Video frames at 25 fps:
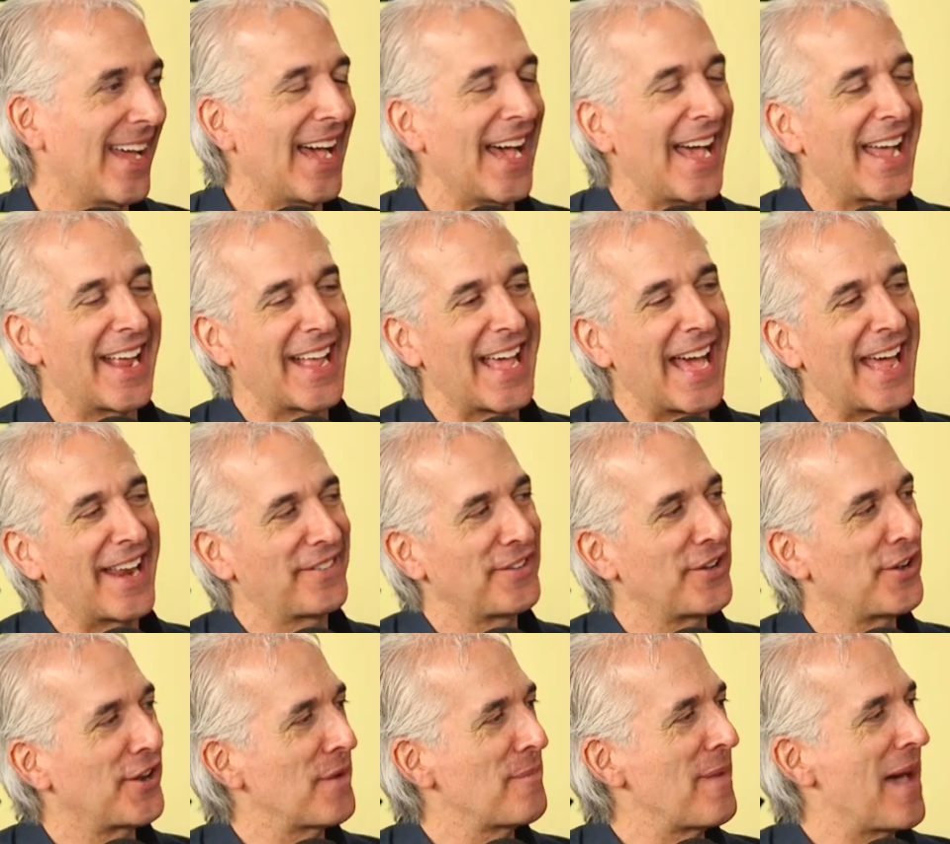about I today? I got
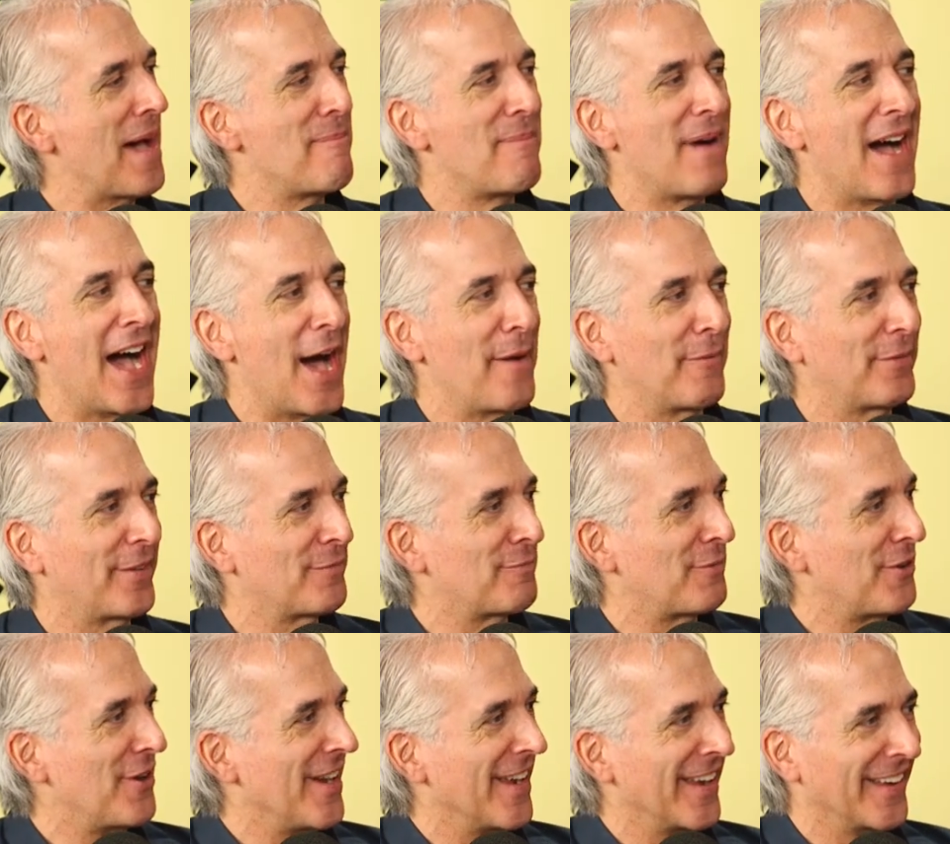to talk about Palm
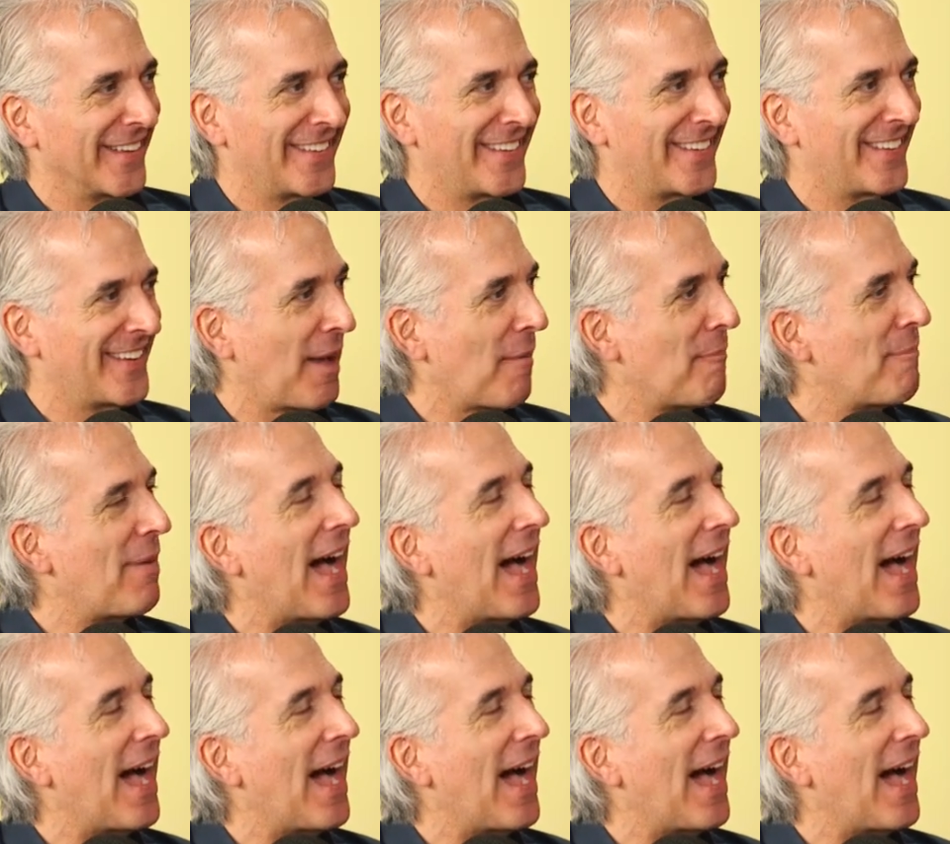Springs.